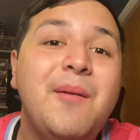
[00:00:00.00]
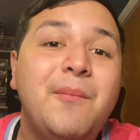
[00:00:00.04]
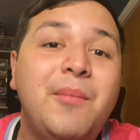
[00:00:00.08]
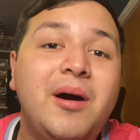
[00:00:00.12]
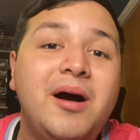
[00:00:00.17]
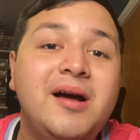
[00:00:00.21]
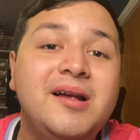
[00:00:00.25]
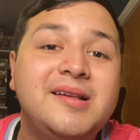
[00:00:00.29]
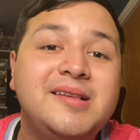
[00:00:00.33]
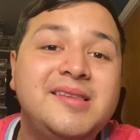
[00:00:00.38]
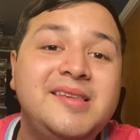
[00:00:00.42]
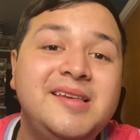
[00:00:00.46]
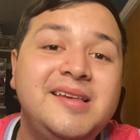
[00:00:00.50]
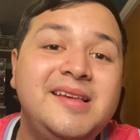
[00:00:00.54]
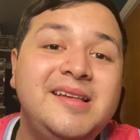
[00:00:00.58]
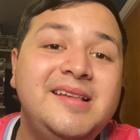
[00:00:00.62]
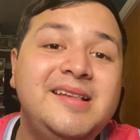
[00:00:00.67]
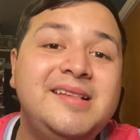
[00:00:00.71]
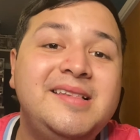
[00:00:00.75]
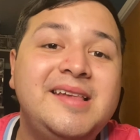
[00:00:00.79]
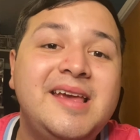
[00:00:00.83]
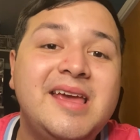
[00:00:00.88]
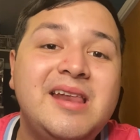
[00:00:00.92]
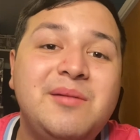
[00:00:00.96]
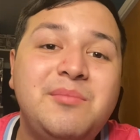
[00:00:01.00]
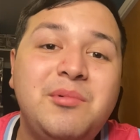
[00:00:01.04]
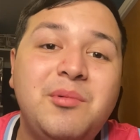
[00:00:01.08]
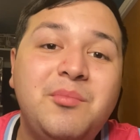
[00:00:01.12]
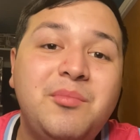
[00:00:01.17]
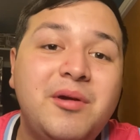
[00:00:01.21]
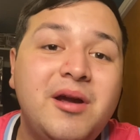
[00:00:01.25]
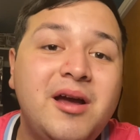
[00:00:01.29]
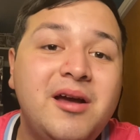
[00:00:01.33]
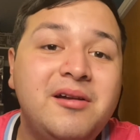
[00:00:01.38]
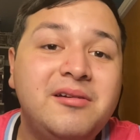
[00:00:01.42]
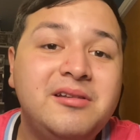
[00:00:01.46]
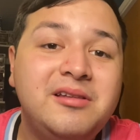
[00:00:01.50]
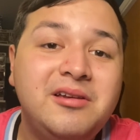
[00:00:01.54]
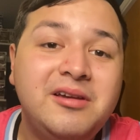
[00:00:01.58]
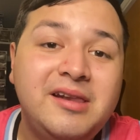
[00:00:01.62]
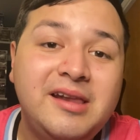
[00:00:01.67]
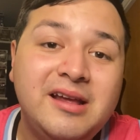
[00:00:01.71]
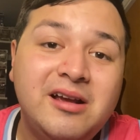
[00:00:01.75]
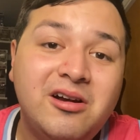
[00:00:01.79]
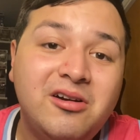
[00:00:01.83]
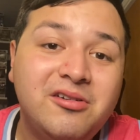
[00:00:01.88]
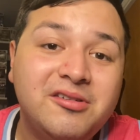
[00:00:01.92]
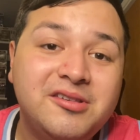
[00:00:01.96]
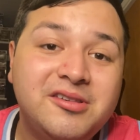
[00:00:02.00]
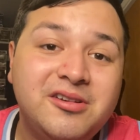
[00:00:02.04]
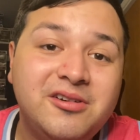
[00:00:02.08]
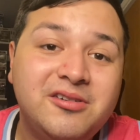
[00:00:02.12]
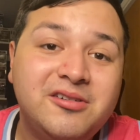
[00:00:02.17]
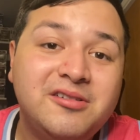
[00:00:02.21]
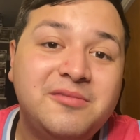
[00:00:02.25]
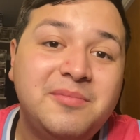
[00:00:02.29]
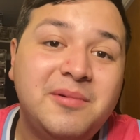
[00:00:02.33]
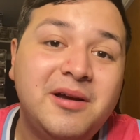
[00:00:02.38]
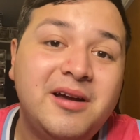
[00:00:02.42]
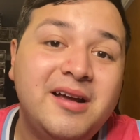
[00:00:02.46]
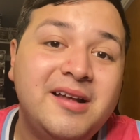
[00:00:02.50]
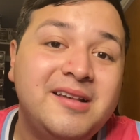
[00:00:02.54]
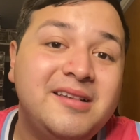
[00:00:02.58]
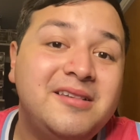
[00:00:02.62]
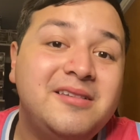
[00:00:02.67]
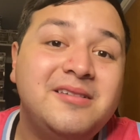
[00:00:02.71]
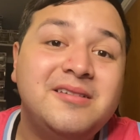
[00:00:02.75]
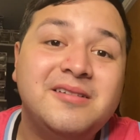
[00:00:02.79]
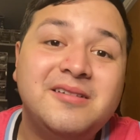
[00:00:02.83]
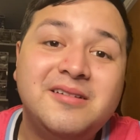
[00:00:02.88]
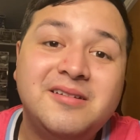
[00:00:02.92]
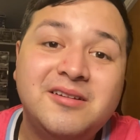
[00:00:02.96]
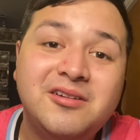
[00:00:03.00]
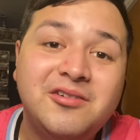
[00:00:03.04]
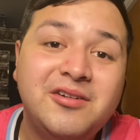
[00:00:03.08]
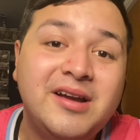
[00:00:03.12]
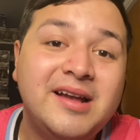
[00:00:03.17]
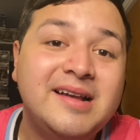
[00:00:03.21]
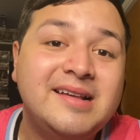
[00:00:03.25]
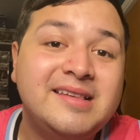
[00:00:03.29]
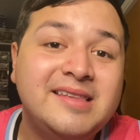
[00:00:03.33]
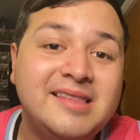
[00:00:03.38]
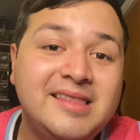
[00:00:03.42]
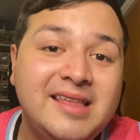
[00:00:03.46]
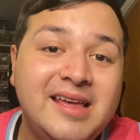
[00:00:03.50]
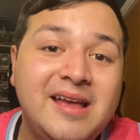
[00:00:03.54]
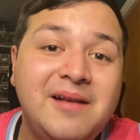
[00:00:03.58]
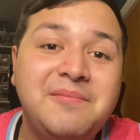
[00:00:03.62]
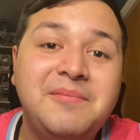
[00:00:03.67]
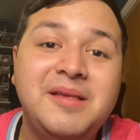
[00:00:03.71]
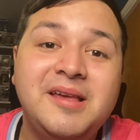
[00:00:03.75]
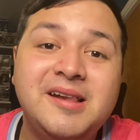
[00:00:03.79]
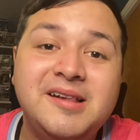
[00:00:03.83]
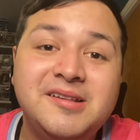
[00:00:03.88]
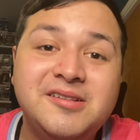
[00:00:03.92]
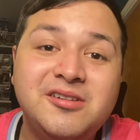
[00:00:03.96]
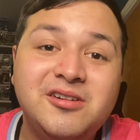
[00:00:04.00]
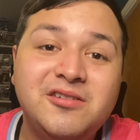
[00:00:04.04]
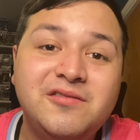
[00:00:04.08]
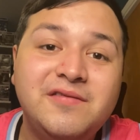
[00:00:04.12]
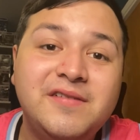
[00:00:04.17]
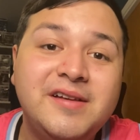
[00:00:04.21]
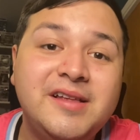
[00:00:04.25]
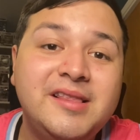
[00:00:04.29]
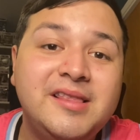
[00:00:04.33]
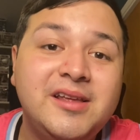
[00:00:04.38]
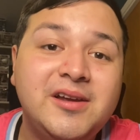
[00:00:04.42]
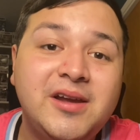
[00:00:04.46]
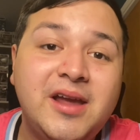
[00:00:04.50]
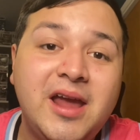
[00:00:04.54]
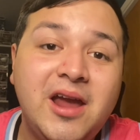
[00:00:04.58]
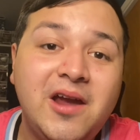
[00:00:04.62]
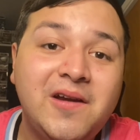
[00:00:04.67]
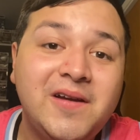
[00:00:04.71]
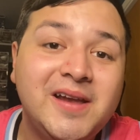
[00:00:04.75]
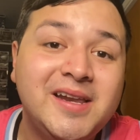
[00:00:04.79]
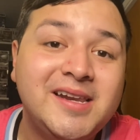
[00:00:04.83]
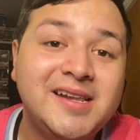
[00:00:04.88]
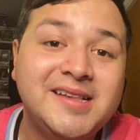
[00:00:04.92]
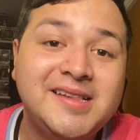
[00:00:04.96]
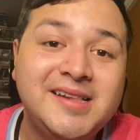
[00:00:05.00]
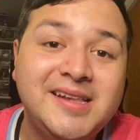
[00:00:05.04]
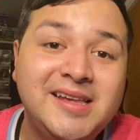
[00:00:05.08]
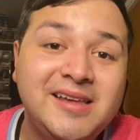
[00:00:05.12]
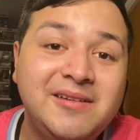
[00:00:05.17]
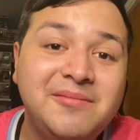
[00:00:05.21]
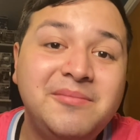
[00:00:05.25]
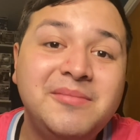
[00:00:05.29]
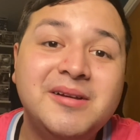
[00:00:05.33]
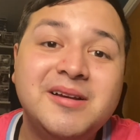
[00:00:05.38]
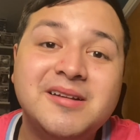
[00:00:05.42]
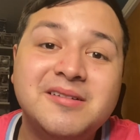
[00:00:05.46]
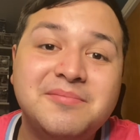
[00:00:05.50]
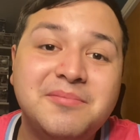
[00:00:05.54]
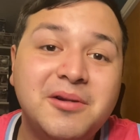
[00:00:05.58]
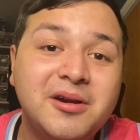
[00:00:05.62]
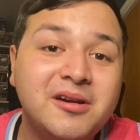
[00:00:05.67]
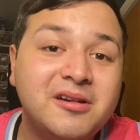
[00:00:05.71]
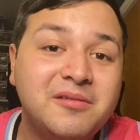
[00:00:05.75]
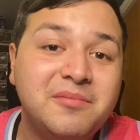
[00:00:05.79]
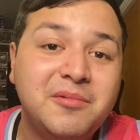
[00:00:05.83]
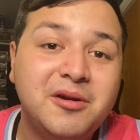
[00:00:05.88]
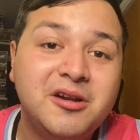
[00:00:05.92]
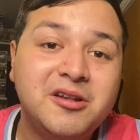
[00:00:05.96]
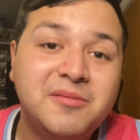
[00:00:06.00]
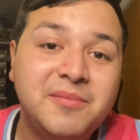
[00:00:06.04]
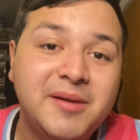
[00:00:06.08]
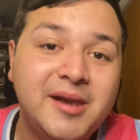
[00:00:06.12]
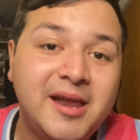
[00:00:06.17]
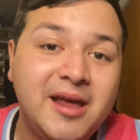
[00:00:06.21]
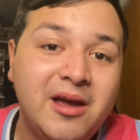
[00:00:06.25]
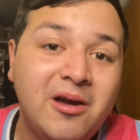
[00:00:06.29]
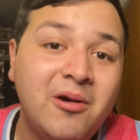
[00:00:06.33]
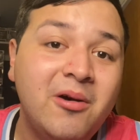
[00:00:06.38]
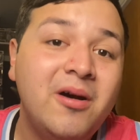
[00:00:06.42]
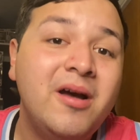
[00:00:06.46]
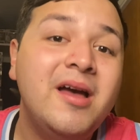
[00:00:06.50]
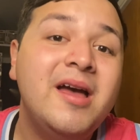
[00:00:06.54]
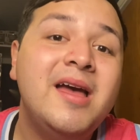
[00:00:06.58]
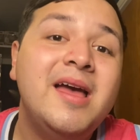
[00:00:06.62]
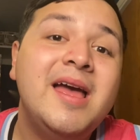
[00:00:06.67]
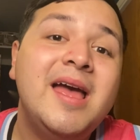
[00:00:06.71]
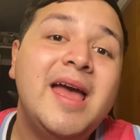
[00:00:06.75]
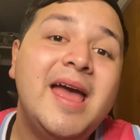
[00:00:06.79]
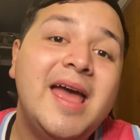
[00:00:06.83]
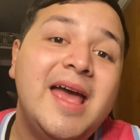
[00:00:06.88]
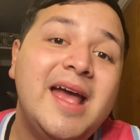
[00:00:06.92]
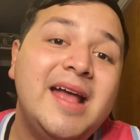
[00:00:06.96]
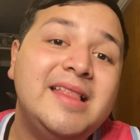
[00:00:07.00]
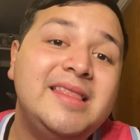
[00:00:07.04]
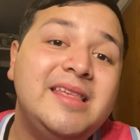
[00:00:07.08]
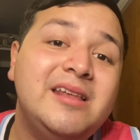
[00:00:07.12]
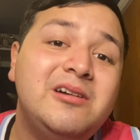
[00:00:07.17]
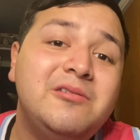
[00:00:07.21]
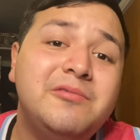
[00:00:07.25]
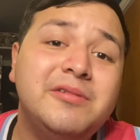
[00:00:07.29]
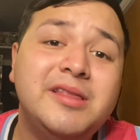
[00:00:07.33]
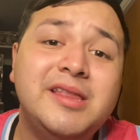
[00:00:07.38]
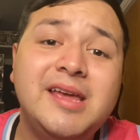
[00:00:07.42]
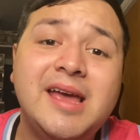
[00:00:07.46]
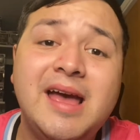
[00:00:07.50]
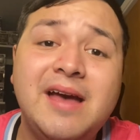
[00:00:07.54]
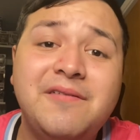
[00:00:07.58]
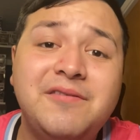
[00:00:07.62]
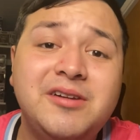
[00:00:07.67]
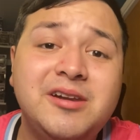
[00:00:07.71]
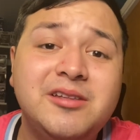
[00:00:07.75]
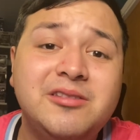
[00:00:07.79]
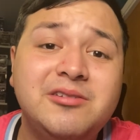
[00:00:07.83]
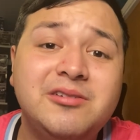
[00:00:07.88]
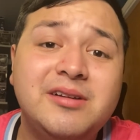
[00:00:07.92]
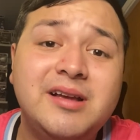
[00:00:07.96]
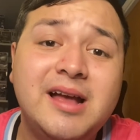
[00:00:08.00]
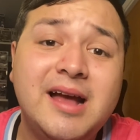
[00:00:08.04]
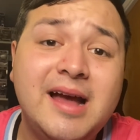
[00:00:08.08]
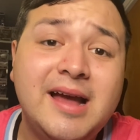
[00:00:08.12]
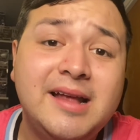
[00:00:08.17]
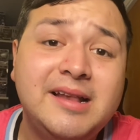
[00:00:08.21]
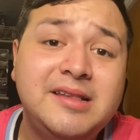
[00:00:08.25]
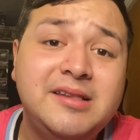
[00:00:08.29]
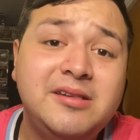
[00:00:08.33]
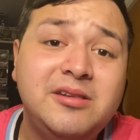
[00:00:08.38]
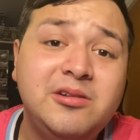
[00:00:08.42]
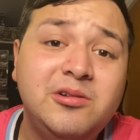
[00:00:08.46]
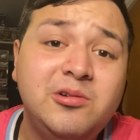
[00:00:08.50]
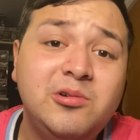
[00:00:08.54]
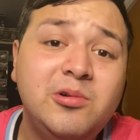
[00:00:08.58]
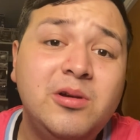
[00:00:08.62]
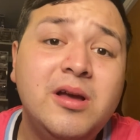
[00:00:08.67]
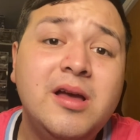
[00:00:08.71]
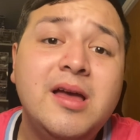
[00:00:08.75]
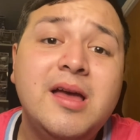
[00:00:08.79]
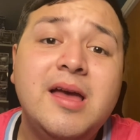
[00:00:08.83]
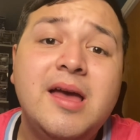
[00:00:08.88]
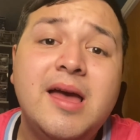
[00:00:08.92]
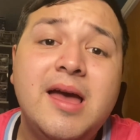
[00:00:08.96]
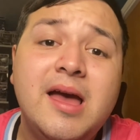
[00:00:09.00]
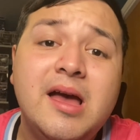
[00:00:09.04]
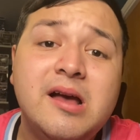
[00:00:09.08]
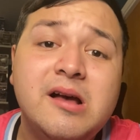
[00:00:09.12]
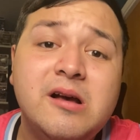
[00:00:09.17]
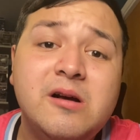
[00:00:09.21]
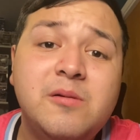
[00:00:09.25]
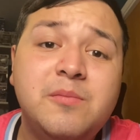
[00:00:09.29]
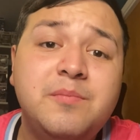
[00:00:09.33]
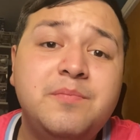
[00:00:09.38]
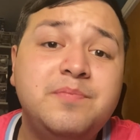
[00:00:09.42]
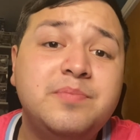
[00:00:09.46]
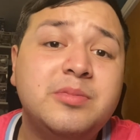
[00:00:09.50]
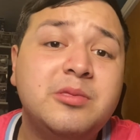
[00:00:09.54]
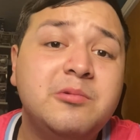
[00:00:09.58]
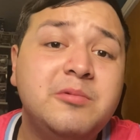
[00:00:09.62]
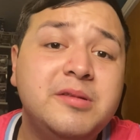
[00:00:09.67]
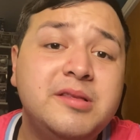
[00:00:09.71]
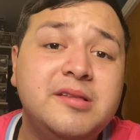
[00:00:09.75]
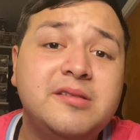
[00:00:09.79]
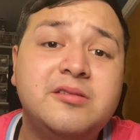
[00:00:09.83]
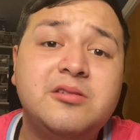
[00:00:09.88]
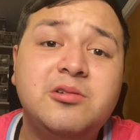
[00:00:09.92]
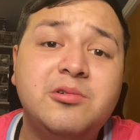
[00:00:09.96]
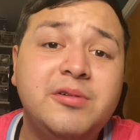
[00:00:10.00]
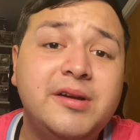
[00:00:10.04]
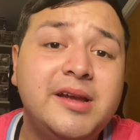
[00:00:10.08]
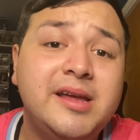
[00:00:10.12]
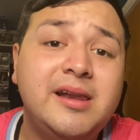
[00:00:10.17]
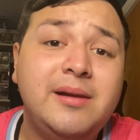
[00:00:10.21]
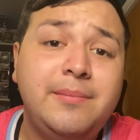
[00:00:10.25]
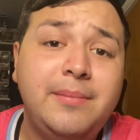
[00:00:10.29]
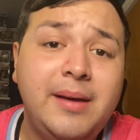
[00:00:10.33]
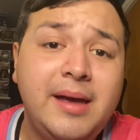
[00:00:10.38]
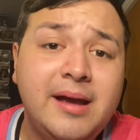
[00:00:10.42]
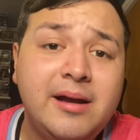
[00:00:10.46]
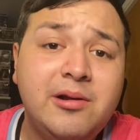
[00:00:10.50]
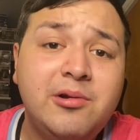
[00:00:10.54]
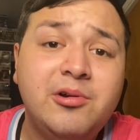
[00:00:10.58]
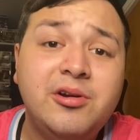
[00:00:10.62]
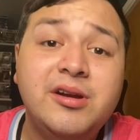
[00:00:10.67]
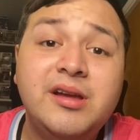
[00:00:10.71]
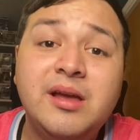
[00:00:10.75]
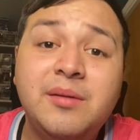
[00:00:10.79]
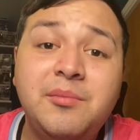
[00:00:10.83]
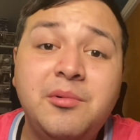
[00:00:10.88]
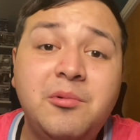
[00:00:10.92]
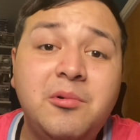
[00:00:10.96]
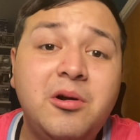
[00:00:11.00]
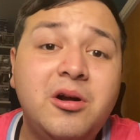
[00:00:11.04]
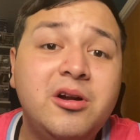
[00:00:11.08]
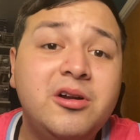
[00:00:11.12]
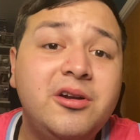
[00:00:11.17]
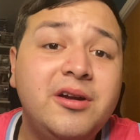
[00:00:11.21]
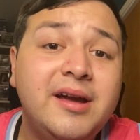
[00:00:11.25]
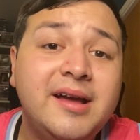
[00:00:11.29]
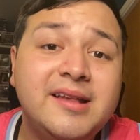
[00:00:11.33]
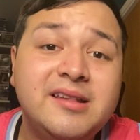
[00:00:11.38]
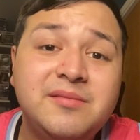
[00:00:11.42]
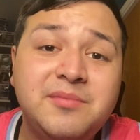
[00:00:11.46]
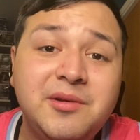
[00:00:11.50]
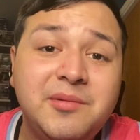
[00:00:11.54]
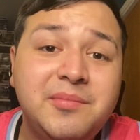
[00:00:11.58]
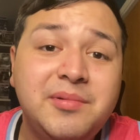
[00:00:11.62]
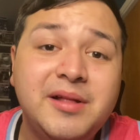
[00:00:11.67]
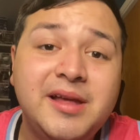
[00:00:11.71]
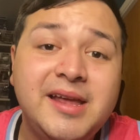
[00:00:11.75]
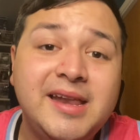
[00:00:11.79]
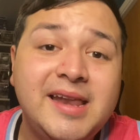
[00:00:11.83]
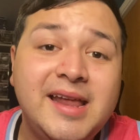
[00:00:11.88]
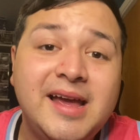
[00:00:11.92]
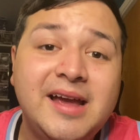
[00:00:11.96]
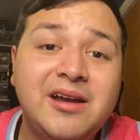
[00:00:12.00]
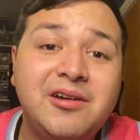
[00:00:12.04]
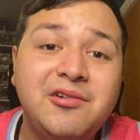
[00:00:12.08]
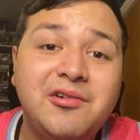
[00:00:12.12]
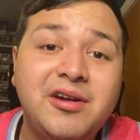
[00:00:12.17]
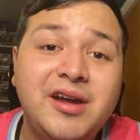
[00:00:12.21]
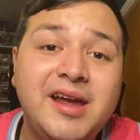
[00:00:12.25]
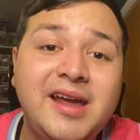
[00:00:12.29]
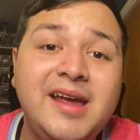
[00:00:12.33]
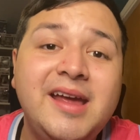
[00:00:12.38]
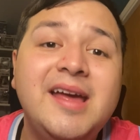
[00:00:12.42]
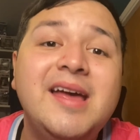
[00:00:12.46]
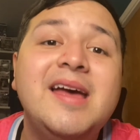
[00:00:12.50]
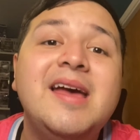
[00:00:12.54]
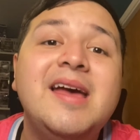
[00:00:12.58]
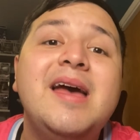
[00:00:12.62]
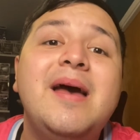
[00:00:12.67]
Boston, Tatum and Brown getting all-star spots. Congrats to them. They deserve it. They're carrying the team because Marcus Smart's been out, and they don't really have another guy to help with the scoring in the backcourt. Kevin Walker hasn't been playing that great.